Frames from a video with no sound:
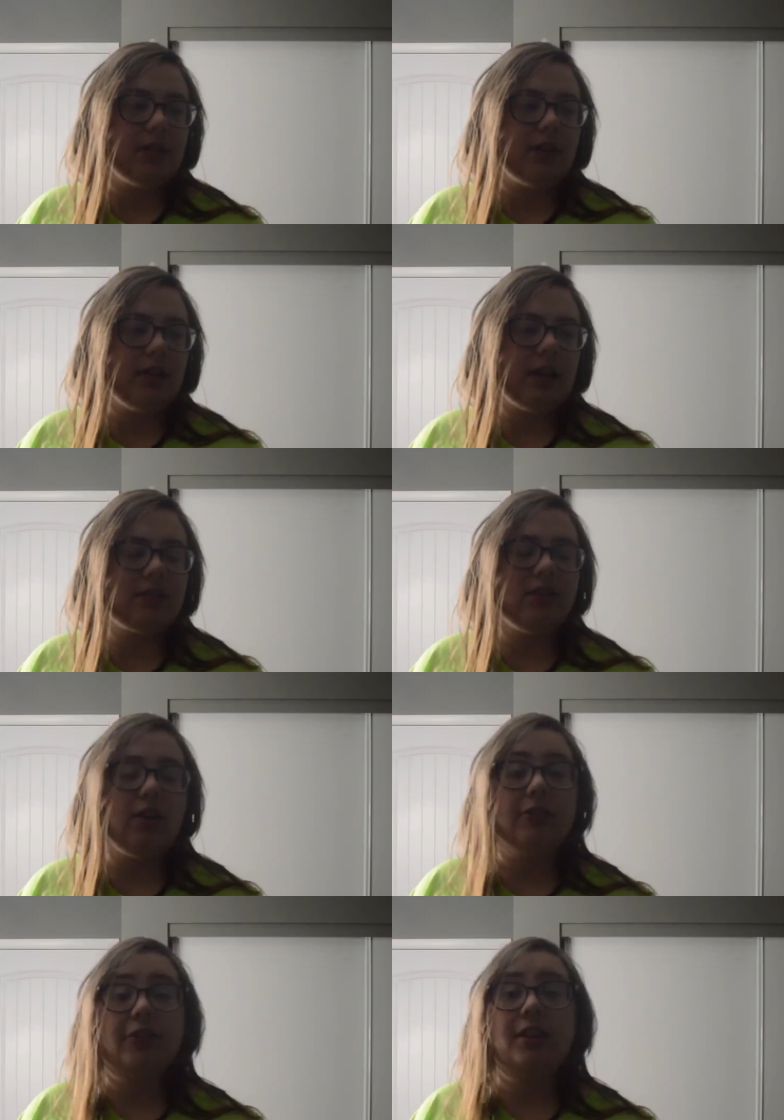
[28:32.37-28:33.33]
That's
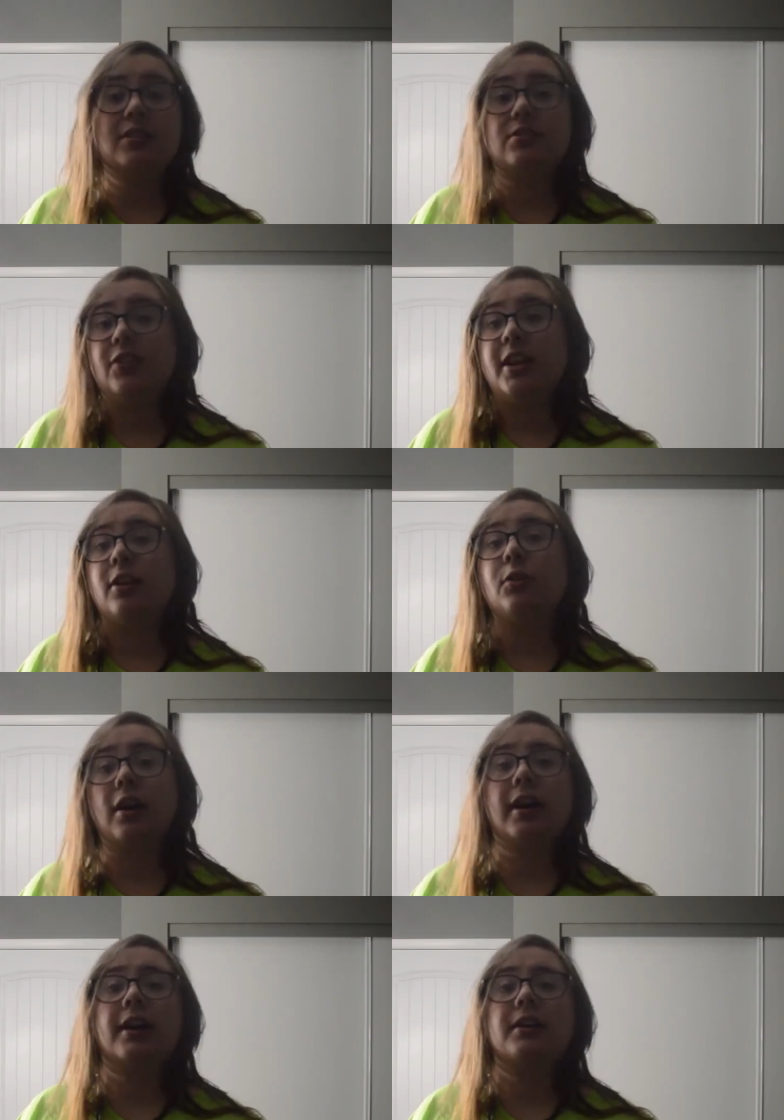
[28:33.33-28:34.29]
all for this video,
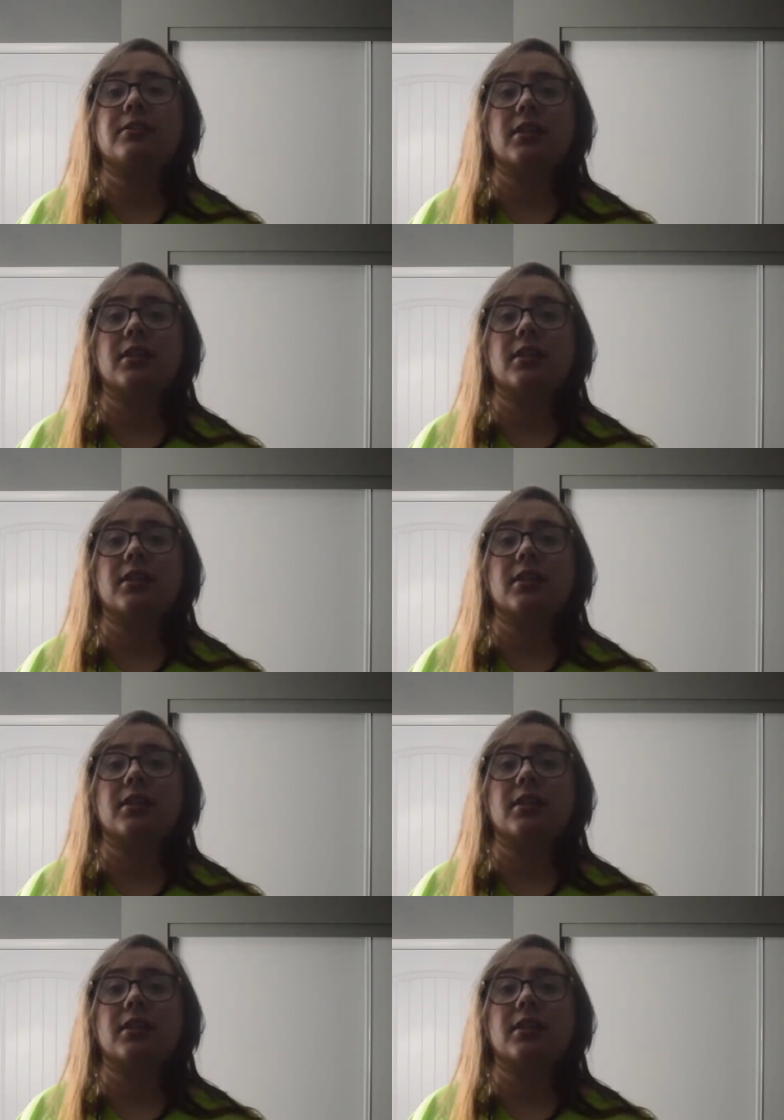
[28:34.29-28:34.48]
guys.